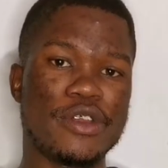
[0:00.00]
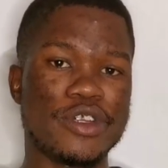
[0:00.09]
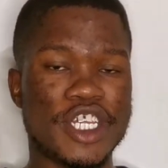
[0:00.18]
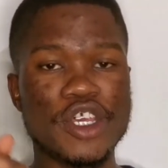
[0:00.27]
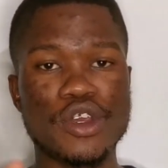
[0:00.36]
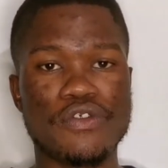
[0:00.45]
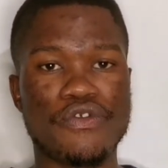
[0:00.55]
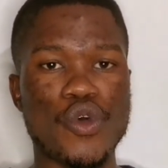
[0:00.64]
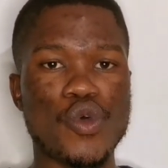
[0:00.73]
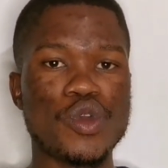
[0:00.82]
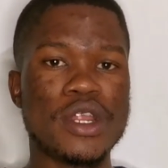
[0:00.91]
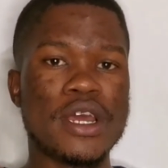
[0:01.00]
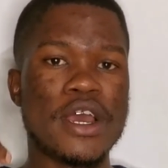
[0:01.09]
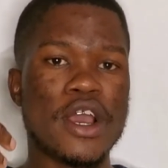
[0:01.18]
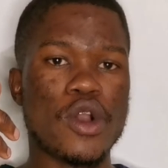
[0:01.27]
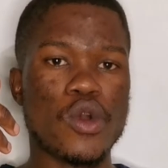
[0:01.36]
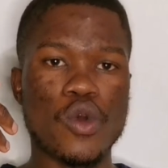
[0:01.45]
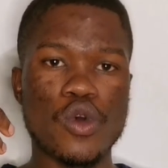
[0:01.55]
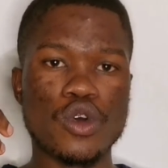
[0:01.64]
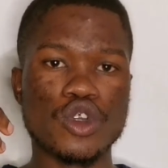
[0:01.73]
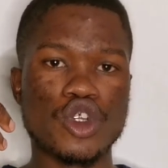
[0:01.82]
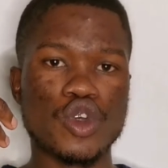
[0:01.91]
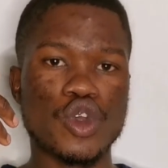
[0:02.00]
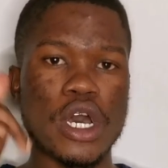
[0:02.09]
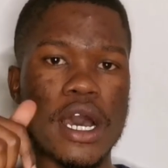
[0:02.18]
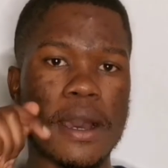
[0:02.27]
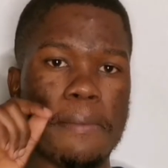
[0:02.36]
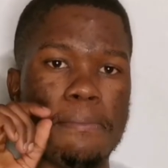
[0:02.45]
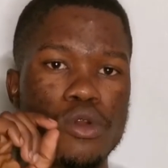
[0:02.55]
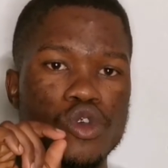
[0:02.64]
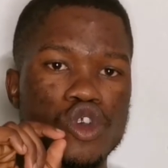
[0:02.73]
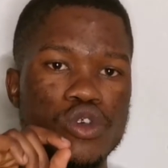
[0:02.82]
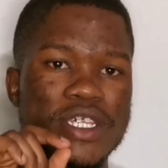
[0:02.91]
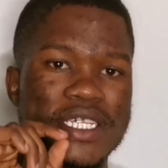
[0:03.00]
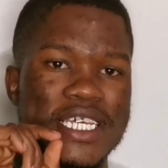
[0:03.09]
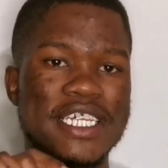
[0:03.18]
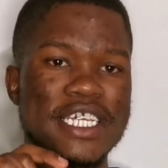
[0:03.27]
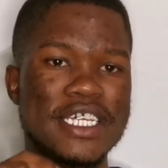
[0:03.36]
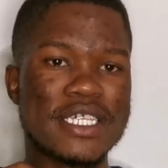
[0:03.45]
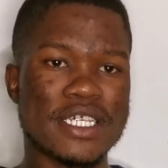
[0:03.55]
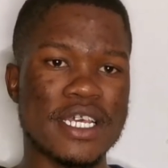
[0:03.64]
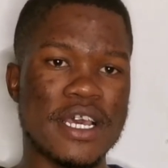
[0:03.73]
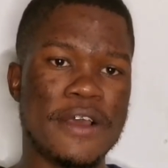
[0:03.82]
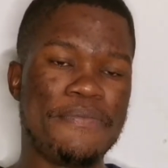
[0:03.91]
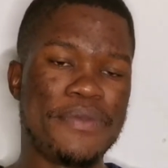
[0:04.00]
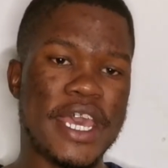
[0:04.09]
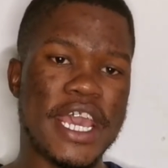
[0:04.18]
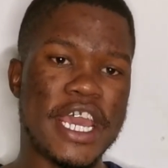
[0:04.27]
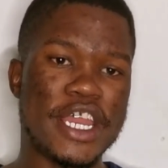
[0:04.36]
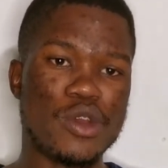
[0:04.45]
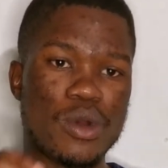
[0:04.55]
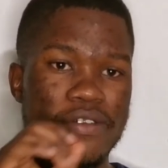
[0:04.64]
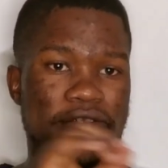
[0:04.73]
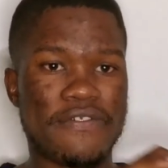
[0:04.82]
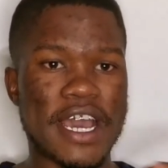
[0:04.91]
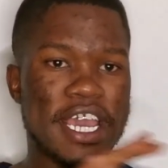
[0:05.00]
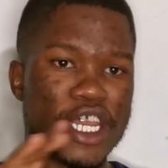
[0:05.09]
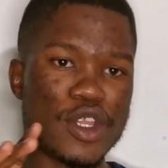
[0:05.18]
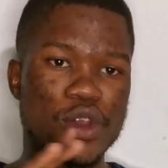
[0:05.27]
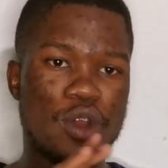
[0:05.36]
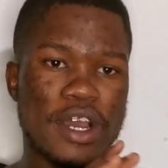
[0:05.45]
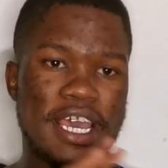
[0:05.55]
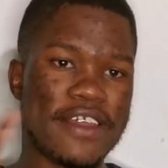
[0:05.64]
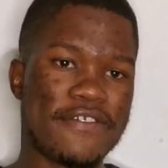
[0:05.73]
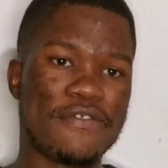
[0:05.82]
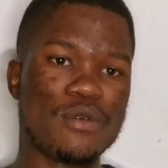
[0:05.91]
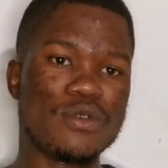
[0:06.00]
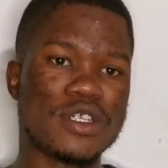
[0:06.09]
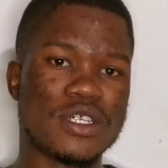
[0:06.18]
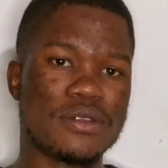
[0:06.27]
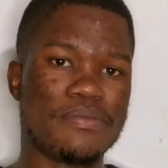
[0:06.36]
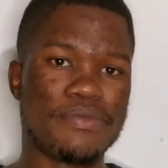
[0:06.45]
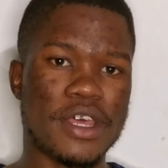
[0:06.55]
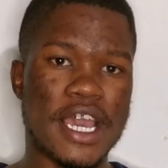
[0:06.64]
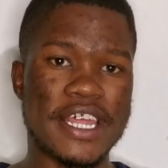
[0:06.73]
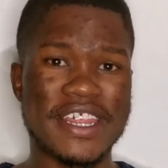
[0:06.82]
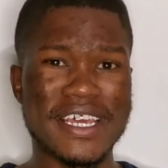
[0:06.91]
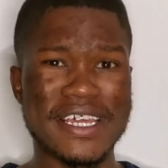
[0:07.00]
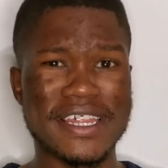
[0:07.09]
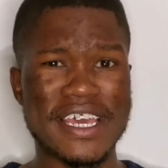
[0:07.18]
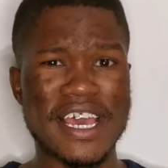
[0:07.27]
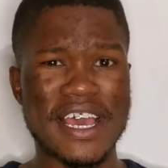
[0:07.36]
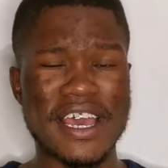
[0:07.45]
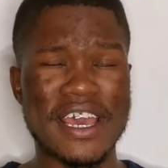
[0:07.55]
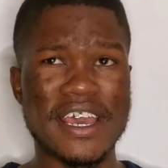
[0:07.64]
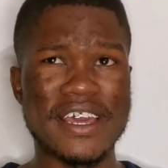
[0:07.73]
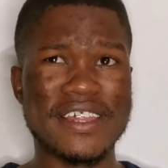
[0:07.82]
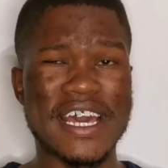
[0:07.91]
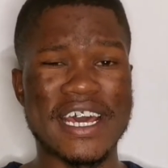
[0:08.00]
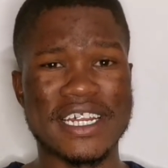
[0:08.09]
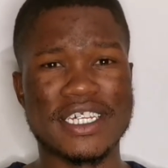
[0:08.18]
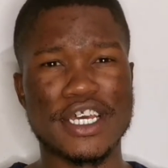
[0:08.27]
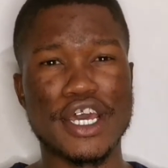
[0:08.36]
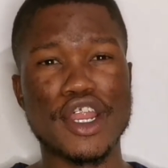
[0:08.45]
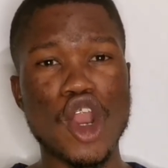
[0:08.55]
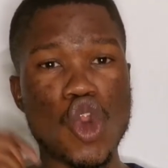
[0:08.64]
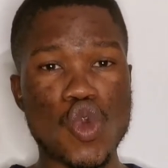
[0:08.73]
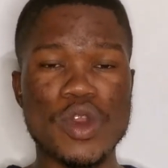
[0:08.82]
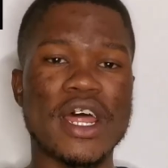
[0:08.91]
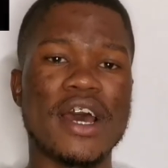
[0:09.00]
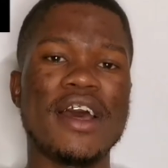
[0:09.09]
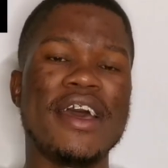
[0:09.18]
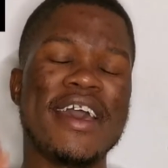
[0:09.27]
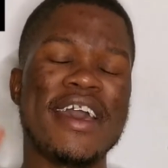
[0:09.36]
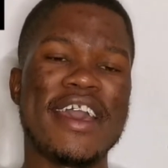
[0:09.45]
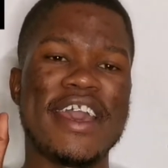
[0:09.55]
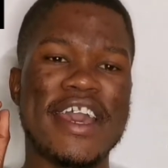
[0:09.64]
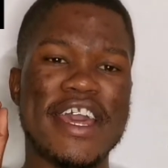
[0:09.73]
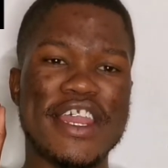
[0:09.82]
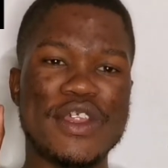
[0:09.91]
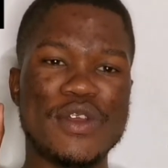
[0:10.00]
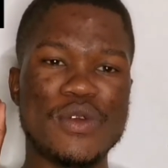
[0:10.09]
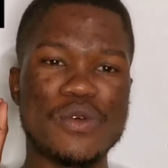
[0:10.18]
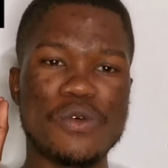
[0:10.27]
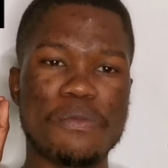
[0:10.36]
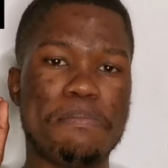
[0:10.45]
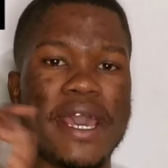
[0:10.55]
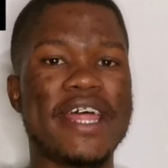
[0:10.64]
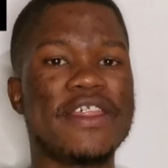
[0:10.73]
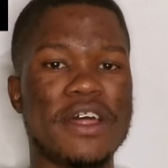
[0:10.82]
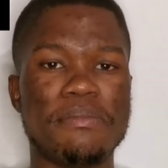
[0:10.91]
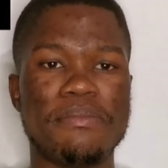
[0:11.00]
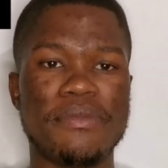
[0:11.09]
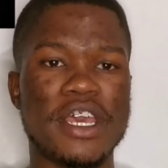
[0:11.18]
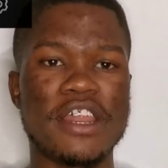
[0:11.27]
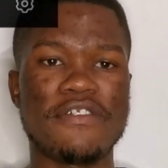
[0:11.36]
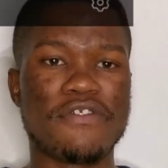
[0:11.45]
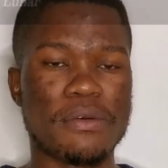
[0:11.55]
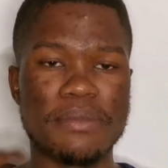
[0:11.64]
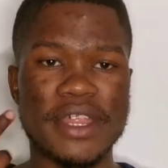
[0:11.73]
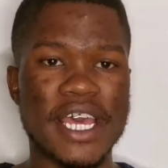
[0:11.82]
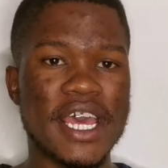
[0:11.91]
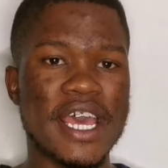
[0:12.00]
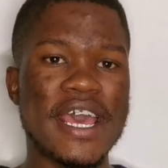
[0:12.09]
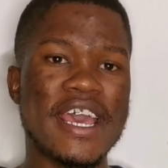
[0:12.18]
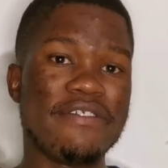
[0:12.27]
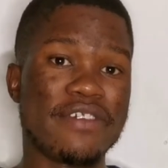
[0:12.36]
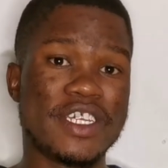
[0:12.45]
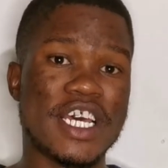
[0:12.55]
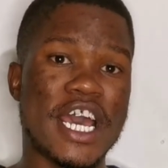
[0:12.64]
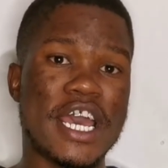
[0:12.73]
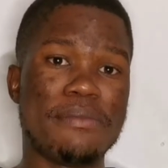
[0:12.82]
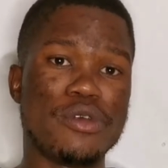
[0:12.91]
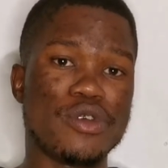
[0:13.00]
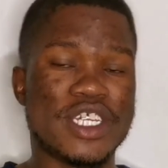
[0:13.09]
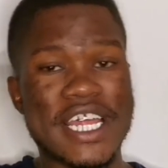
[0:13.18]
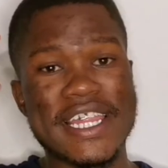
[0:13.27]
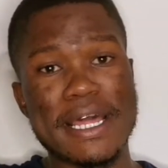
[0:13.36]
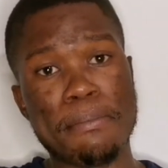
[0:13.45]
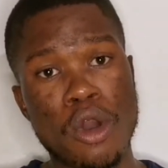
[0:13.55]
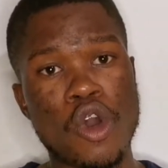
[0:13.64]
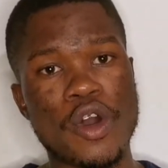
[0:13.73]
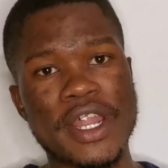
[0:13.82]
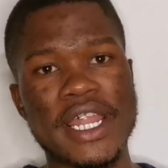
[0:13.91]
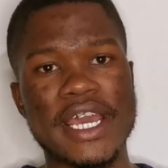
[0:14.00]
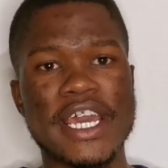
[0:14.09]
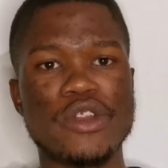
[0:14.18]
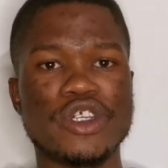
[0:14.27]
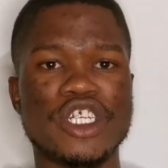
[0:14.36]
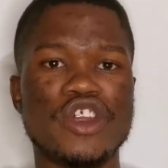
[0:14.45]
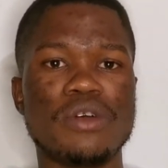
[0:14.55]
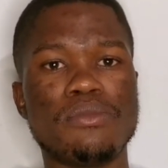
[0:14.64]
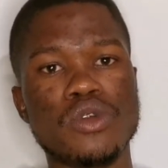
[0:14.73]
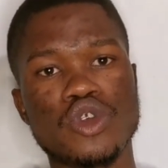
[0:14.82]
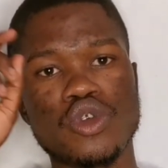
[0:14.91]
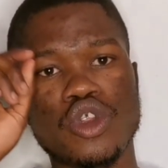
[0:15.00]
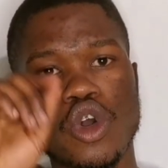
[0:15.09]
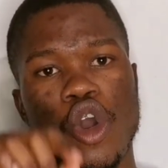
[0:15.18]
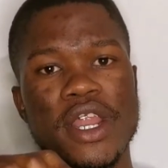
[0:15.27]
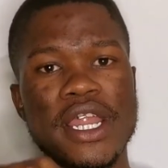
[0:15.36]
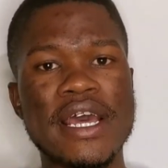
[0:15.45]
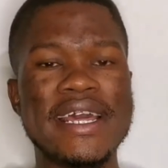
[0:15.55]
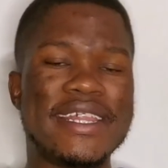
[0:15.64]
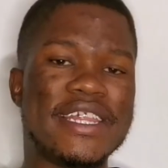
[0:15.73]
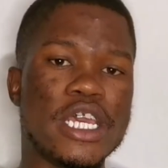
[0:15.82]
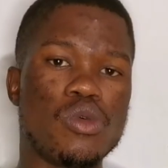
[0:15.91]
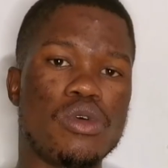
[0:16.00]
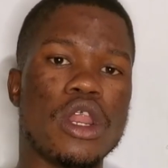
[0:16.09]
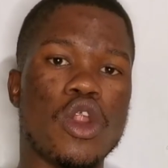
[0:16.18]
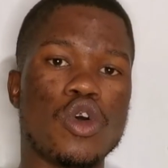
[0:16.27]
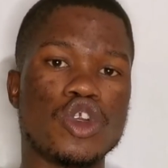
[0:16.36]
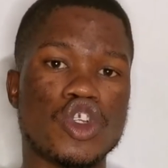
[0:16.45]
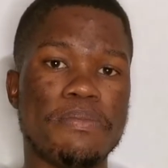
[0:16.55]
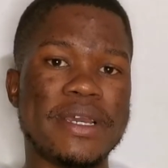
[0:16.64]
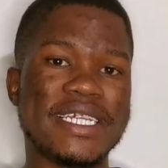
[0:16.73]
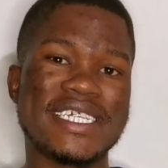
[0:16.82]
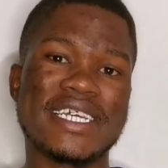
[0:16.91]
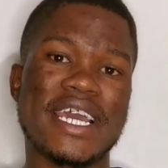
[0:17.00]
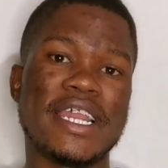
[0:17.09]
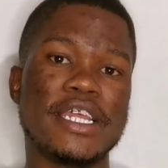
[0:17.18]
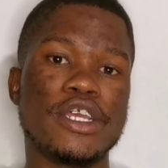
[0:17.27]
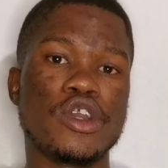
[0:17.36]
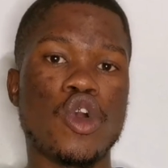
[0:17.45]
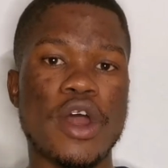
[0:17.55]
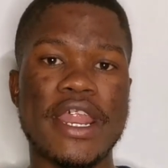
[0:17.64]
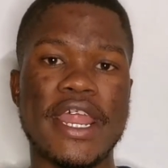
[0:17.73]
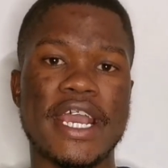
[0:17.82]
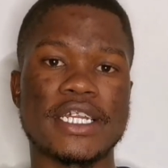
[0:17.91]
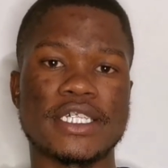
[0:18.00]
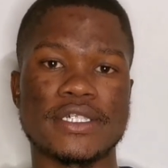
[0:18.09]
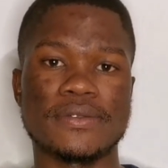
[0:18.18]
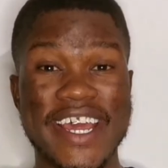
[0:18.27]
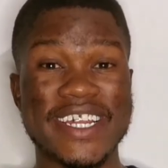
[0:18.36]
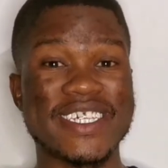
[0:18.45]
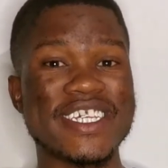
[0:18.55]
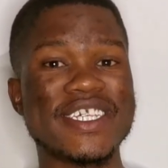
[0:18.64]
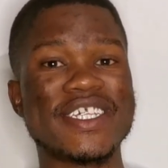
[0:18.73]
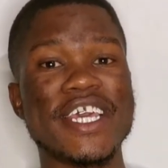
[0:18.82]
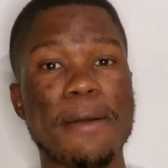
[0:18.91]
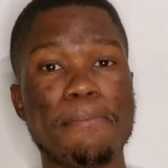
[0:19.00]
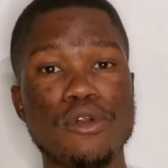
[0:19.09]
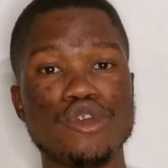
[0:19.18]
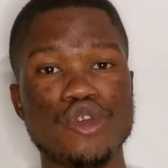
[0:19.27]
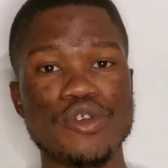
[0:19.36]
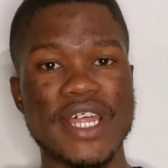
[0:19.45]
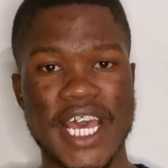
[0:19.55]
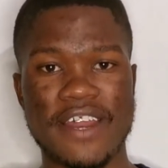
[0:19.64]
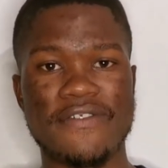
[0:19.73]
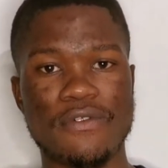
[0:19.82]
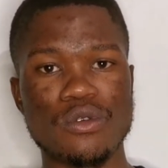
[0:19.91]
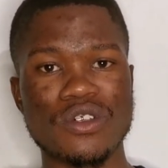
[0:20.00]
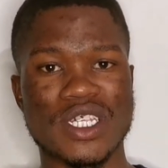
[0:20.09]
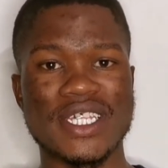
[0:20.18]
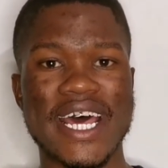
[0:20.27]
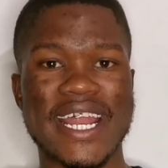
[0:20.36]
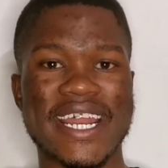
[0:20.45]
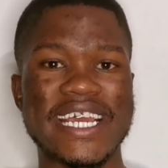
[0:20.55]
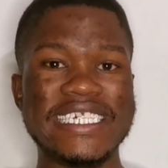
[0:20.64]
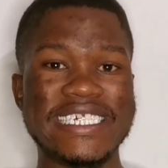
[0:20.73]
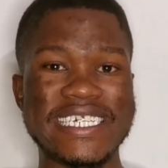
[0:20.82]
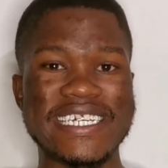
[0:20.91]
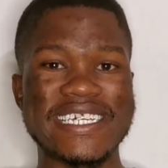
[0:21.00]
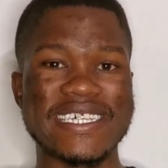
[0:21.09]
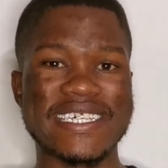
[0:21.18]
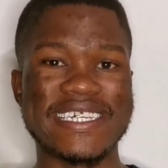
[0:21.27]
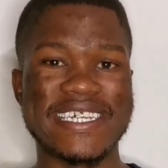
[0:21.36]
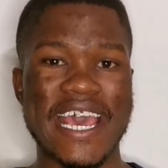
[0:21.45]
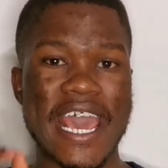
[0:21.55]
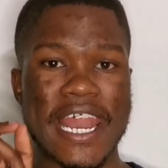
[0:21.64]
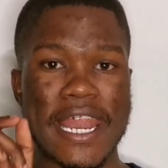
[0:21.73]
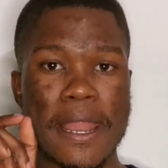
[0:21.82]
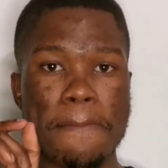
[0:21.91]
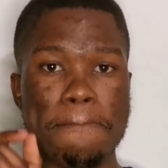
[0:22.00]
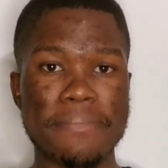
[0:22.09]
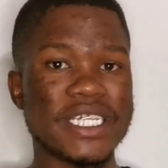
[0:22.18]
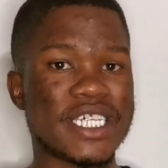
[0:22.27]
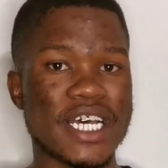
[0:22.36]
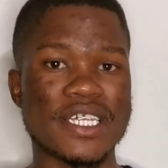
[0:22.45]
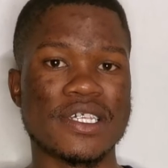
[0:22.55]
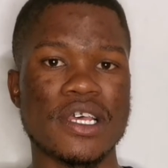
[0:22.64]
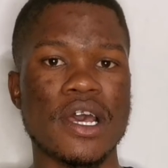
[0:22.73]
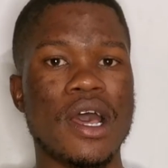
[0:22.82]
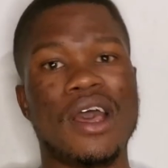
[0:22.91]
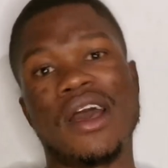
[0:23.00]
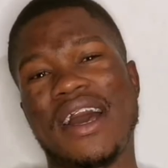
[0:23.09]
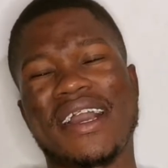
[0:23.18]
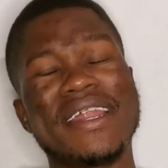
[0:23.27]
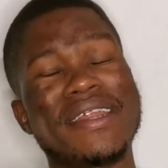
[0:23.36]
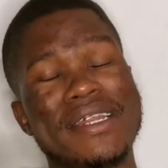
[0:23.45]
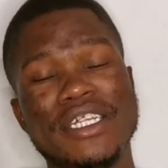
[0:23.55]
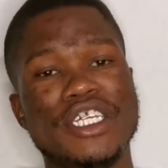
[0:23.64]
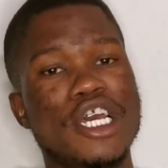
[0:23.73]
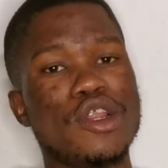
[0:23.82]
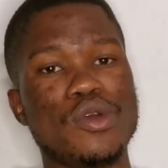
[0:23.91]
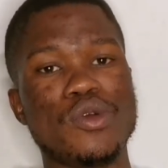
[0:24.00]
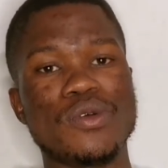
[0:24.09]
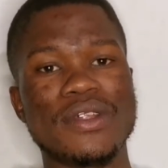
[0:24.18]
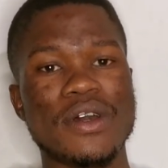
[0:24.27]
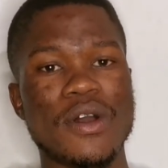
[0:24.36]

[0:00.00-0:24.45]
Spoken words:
you take your phone, go to your Bluetooth settings, and you will find your headphones. I think they are written Lunar, and you pair them, and from there, every time you turn them on and you turn your Bluetooth on, they will automatically connect. And since they are Bluetooth headphones, the range is 10 meters. I can't really tell you